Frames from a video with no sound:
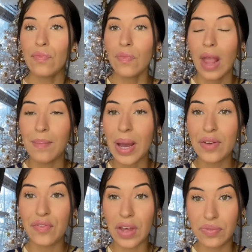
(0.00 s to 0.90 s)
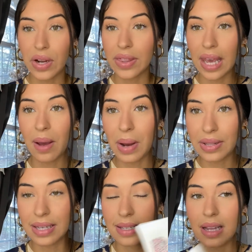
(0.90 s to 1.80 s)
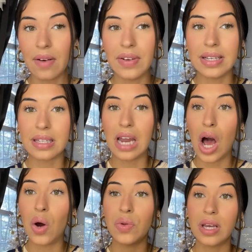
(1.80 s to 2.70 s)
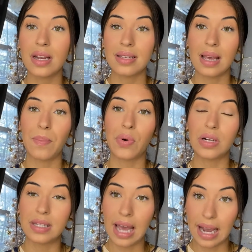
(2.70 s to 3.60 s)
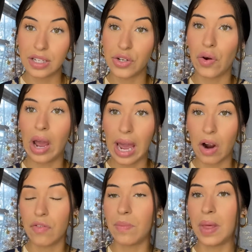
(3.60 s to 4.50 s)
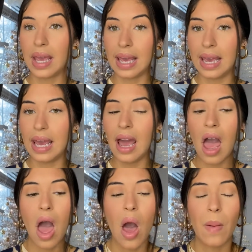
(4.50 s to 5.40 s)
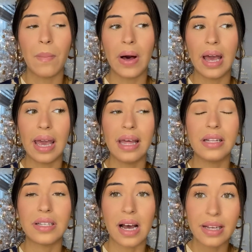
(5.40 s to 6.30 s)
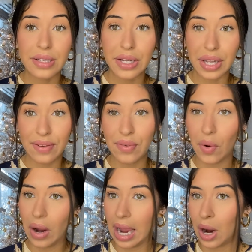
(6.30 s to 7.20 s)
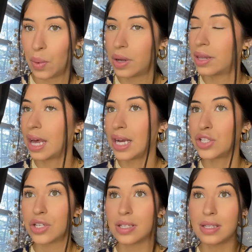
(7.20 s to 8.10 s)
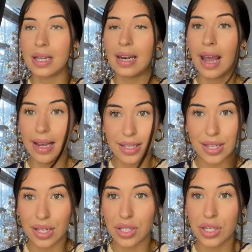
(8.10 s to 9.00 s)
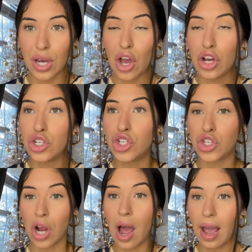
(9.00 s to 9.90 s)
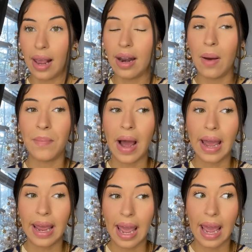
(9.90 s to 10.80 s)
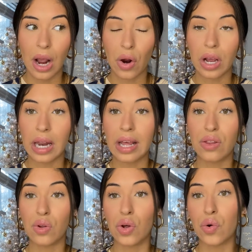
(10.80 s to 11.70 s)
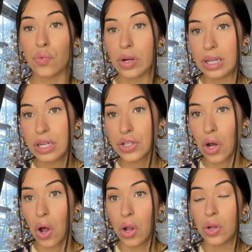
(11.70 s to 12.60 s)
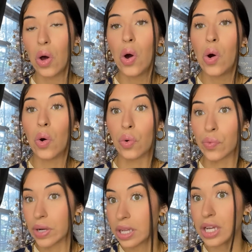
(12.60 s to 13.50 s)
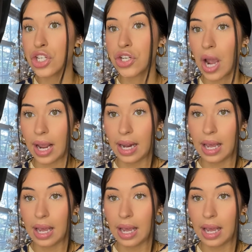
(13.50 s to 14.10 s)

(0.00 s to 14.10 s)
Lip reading: My favorite thing about this stuff is not only does it protect your hair from the heat, but it does leave your hair with like just the nicest shine. My hair can either look really dull or really shiny